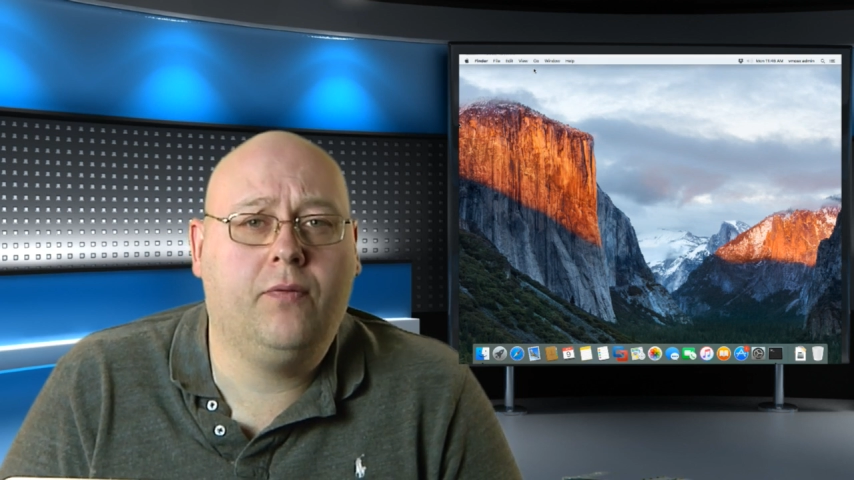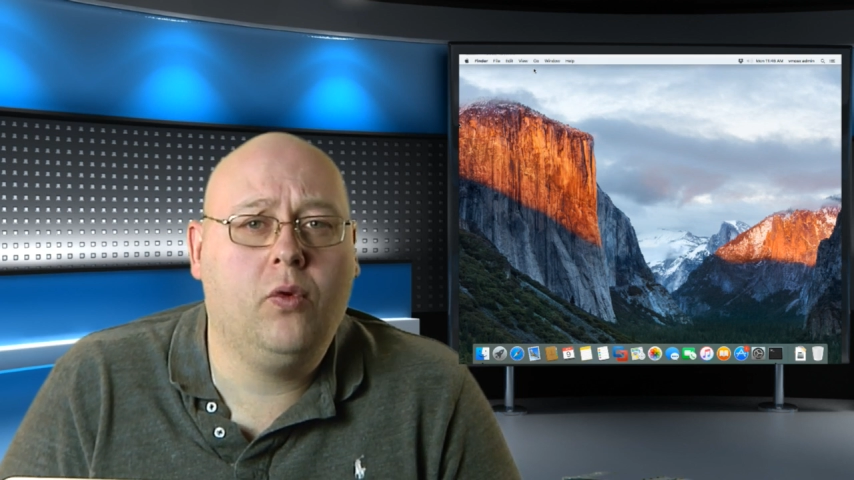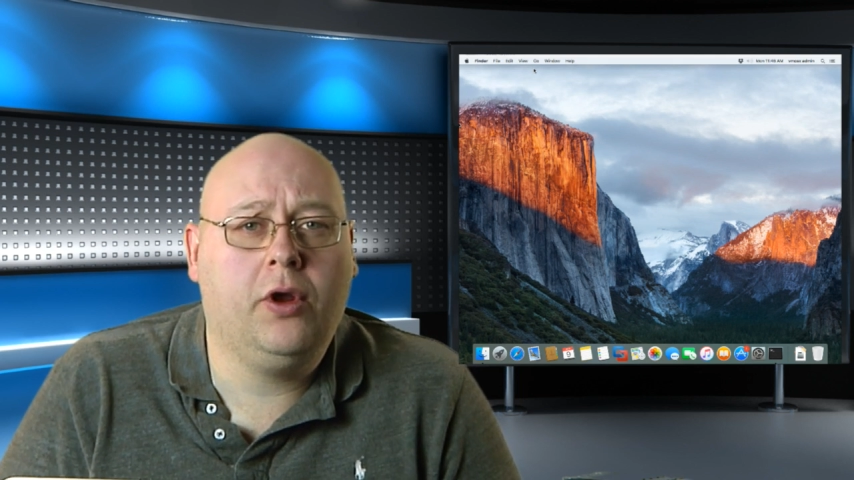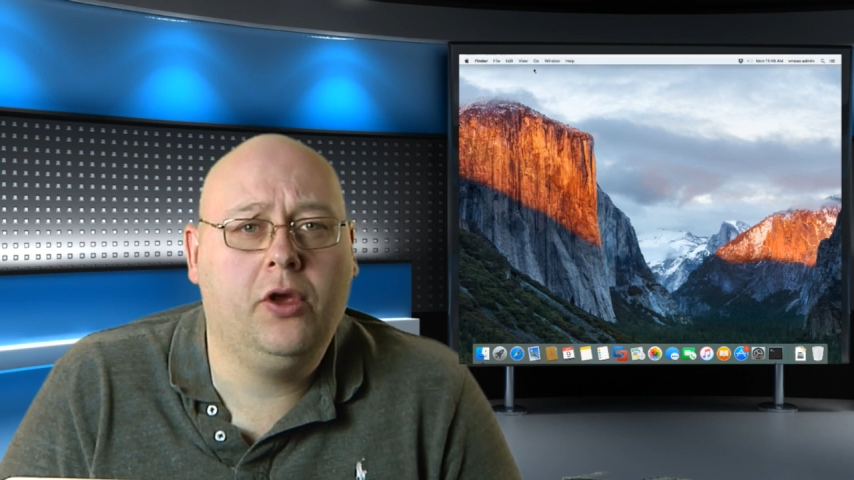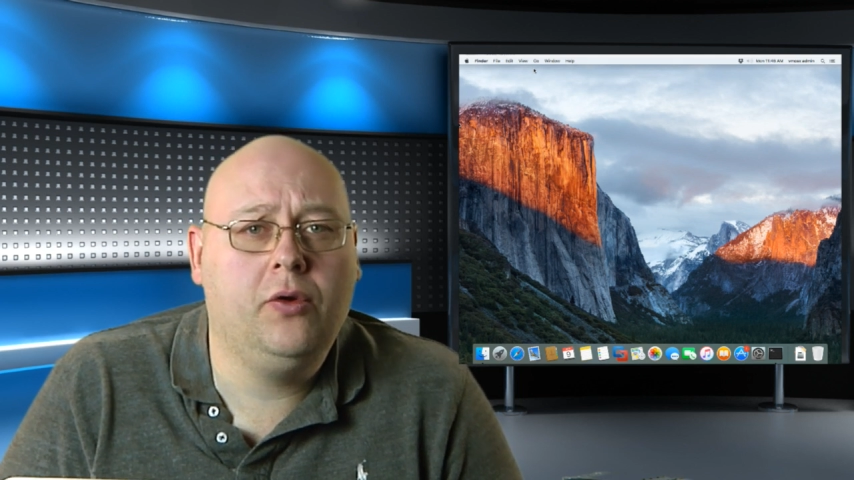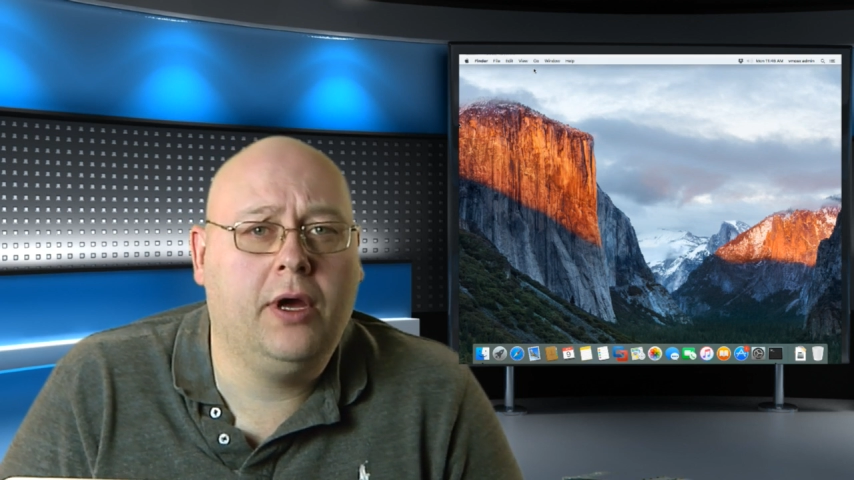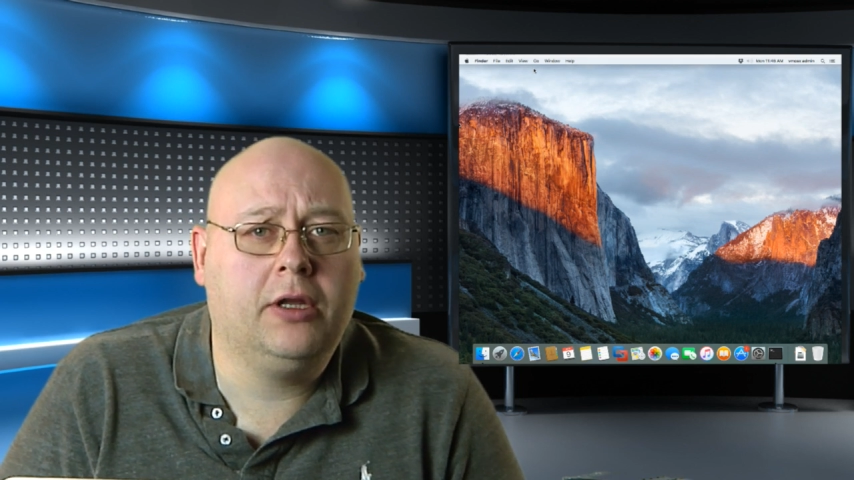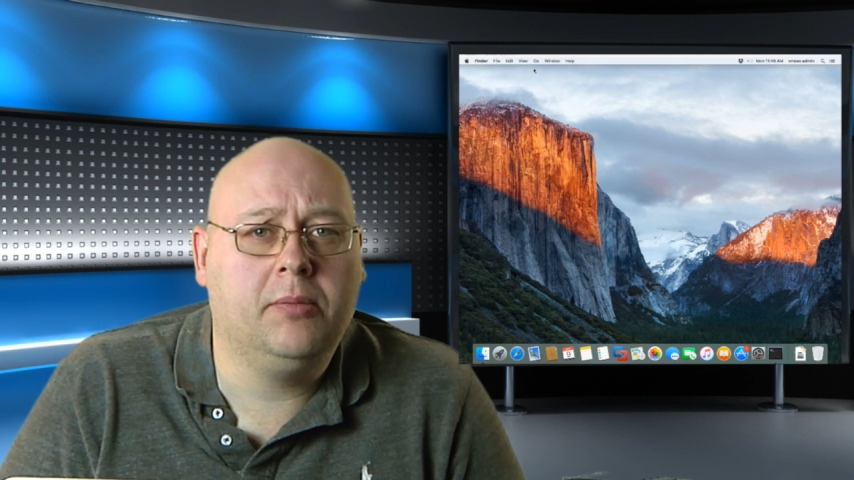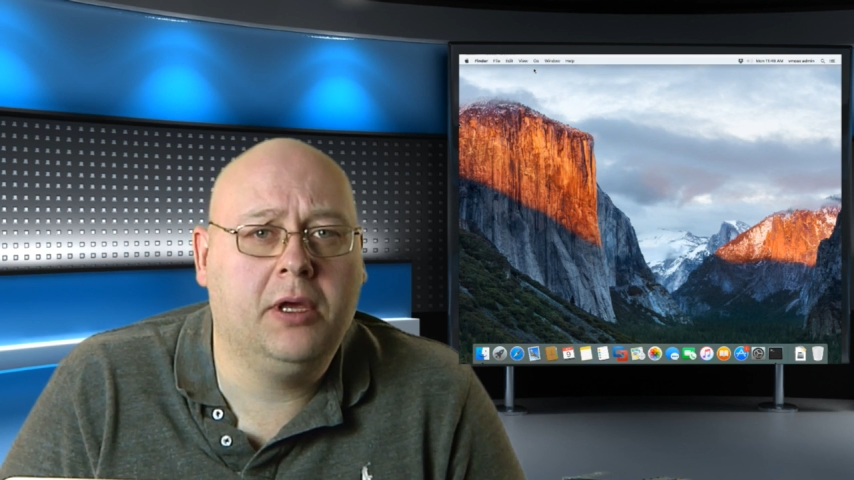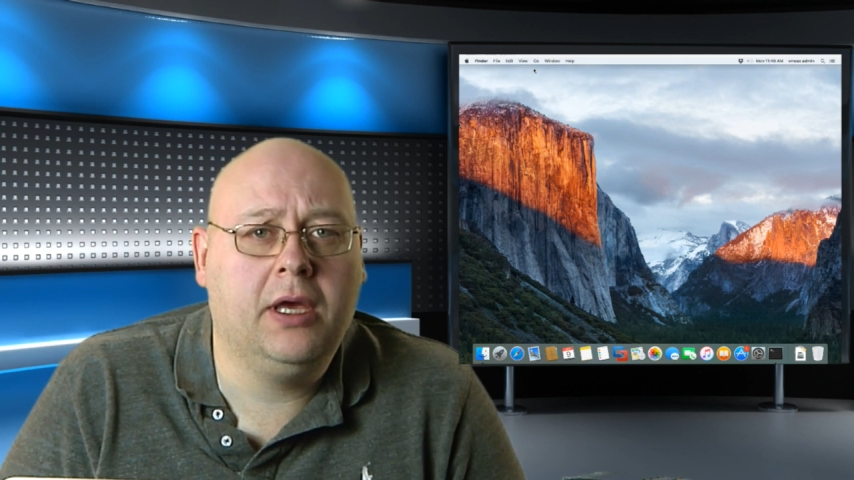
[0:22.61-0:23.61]
for you at
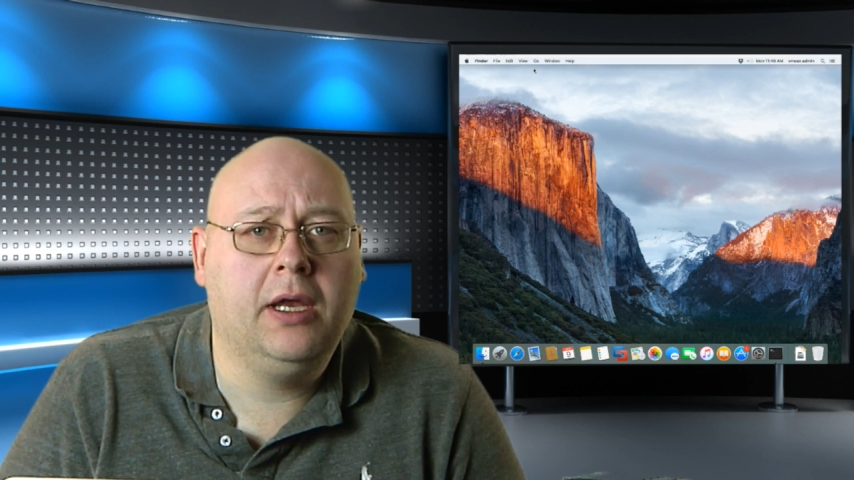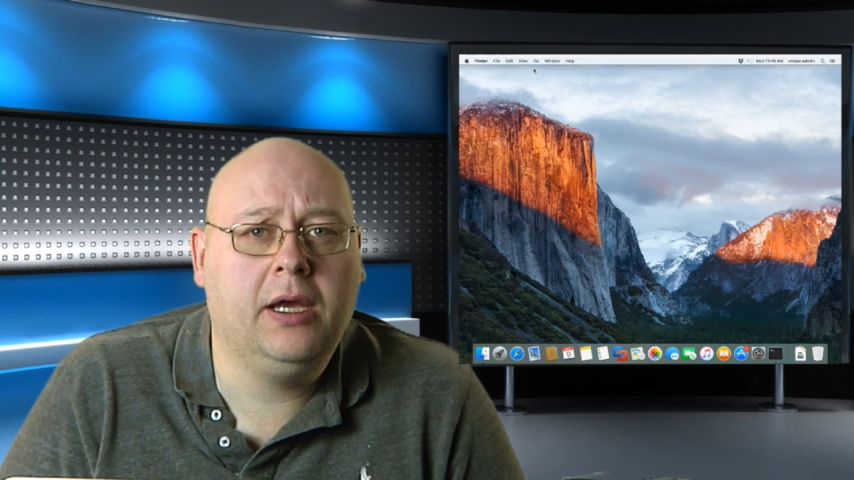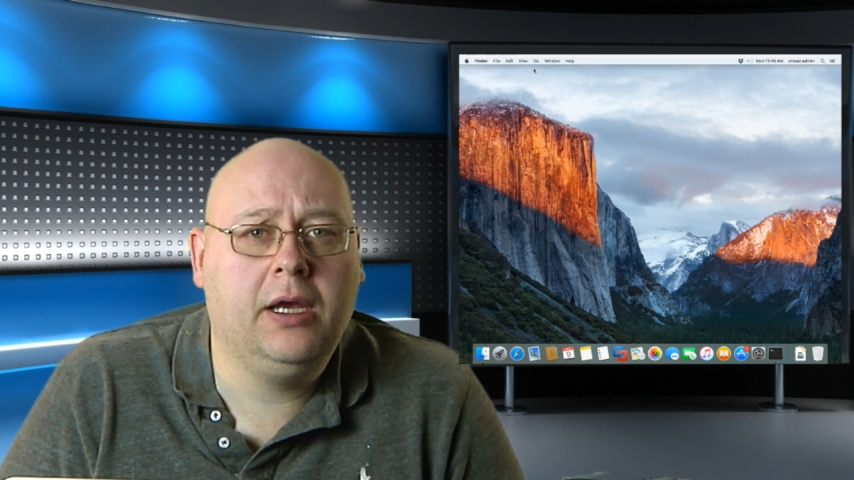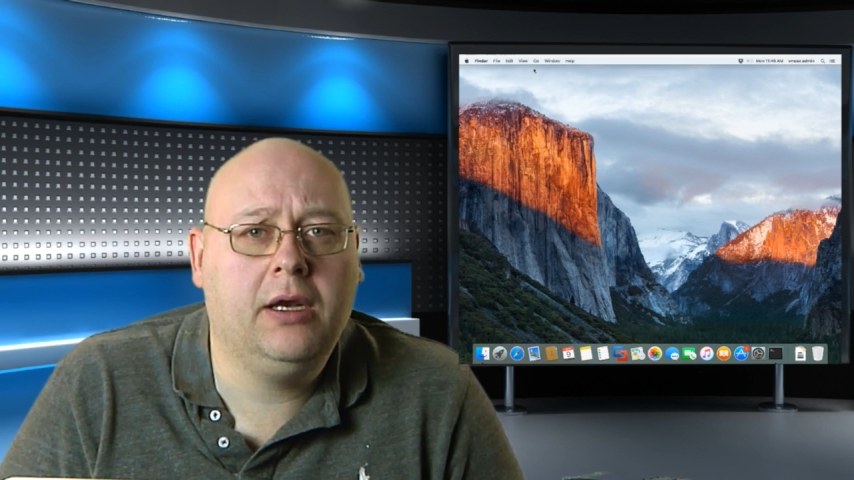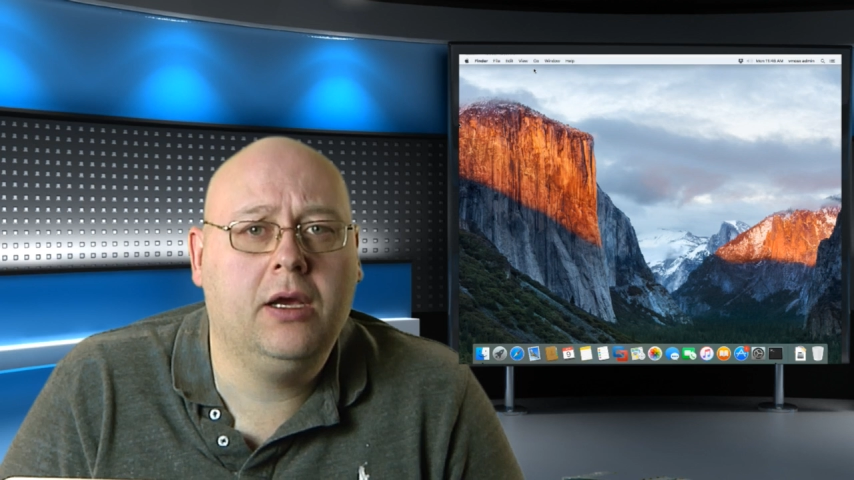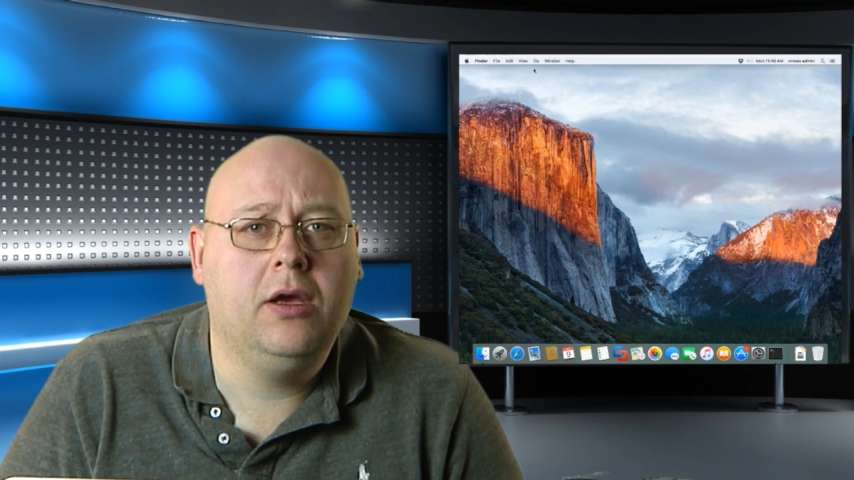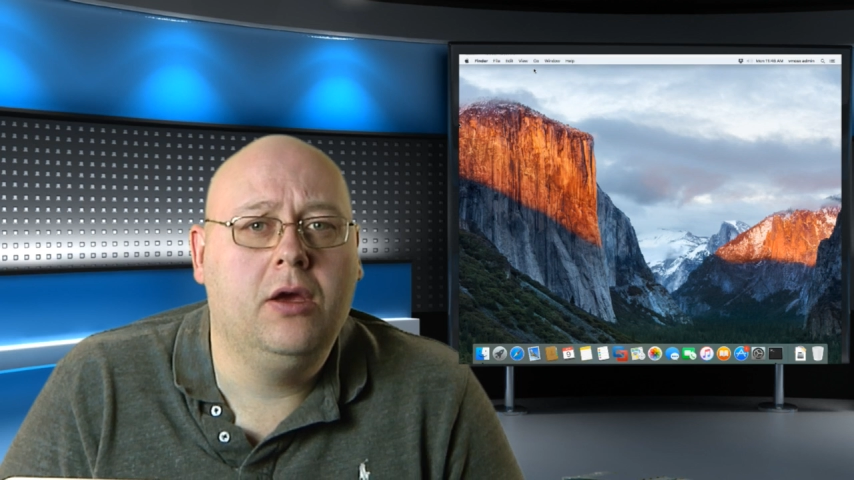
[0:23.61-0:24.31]
the beginning